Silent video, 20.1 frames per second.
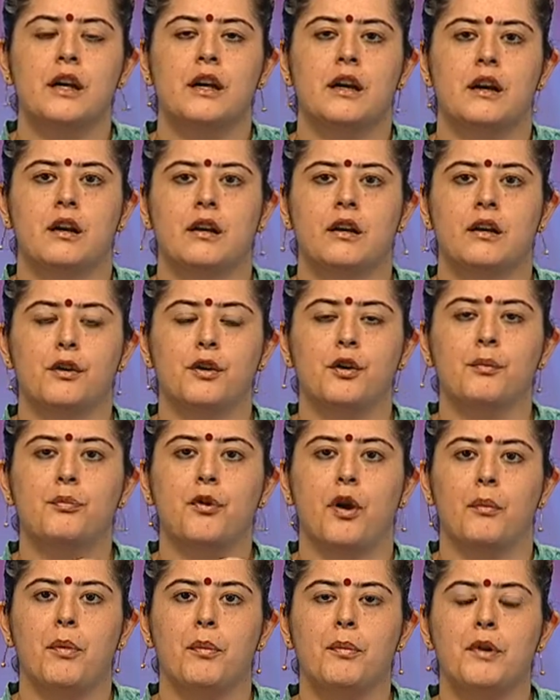uh, you know
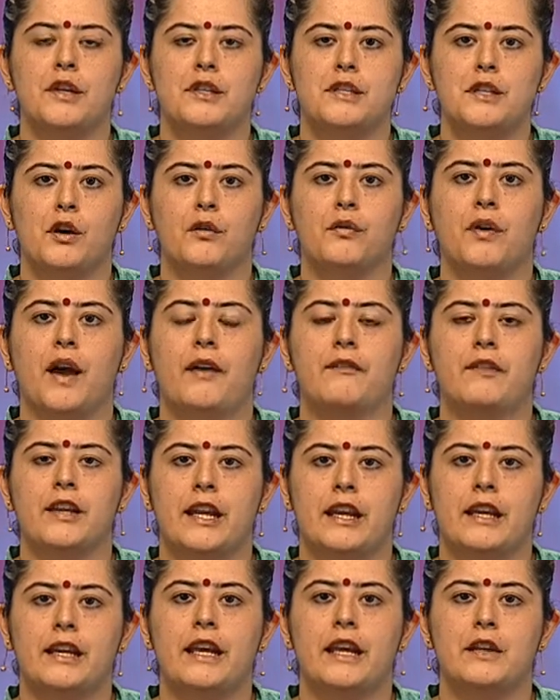probability of having
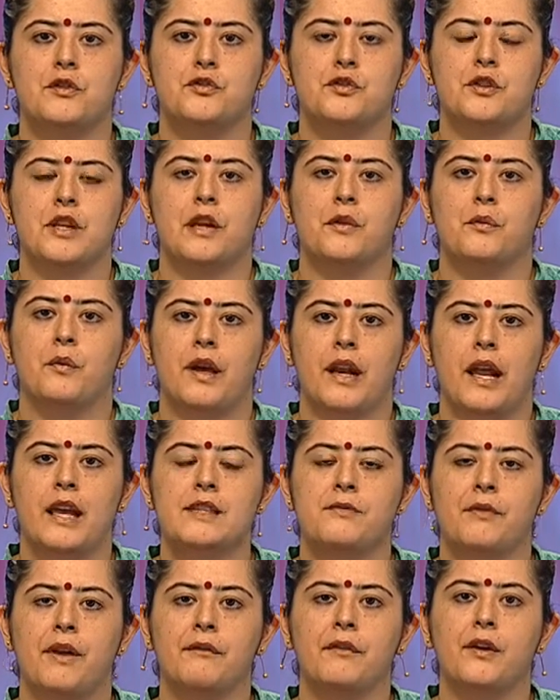ADHD whereas
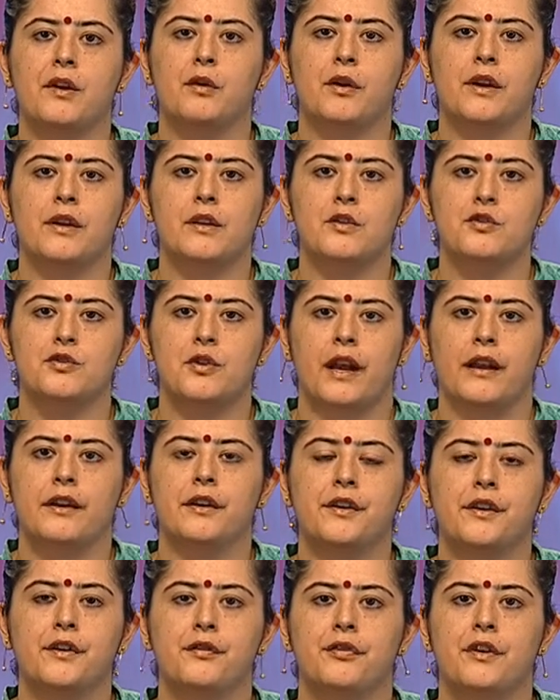when we look at the
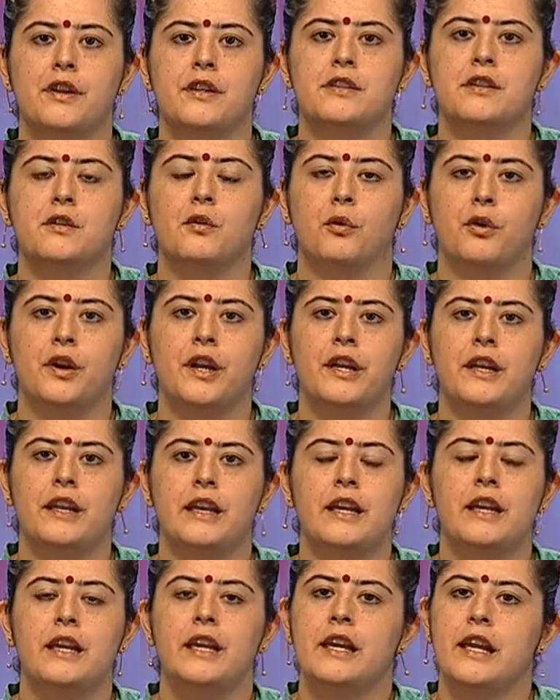gender difference in ODD
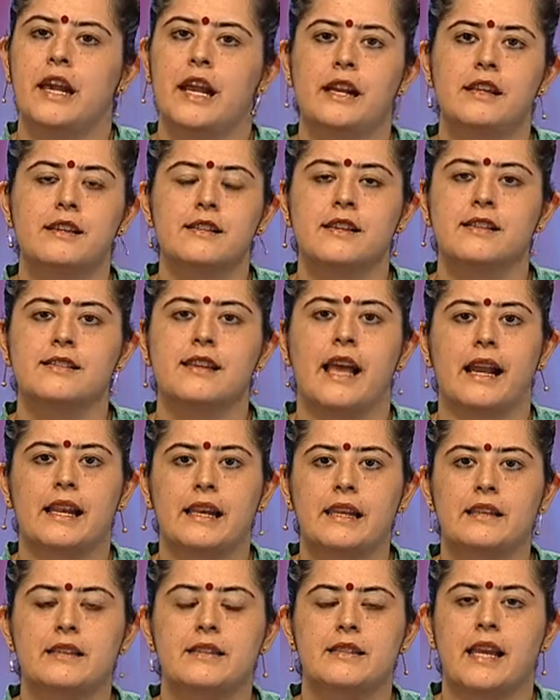it is
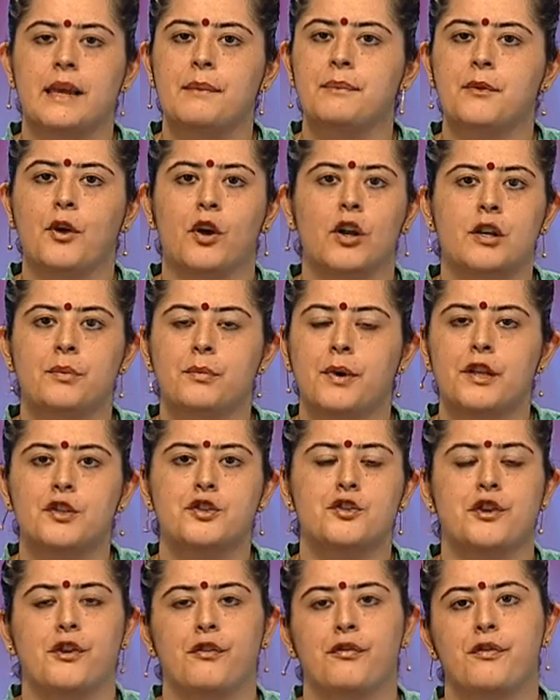exactly the same not
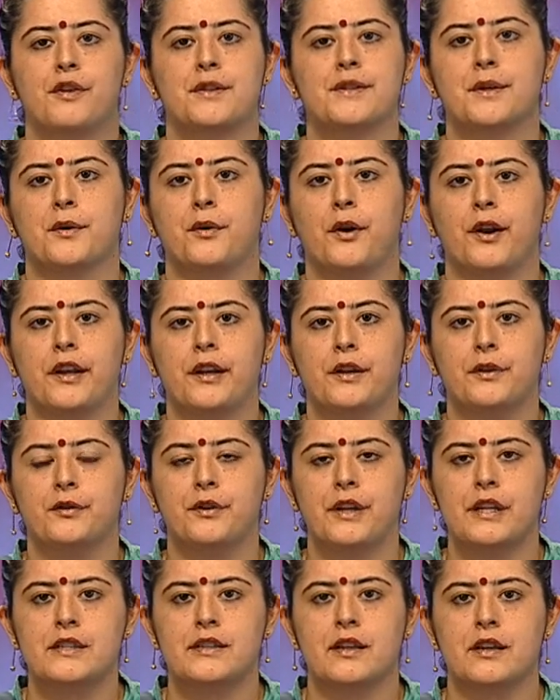much difference according to
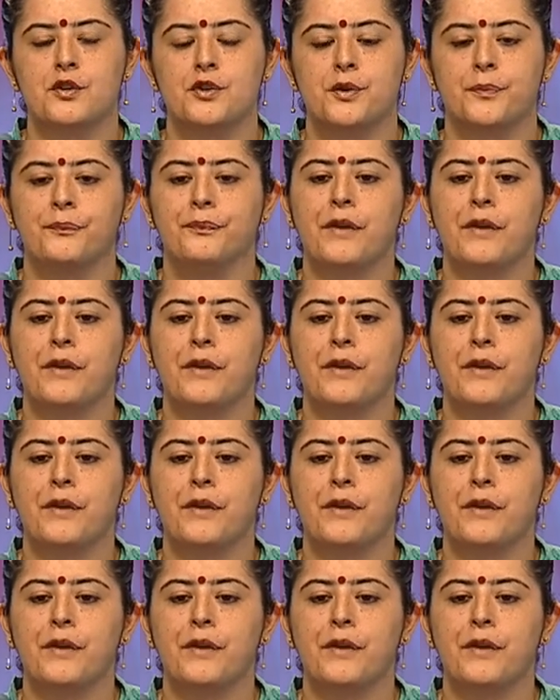research.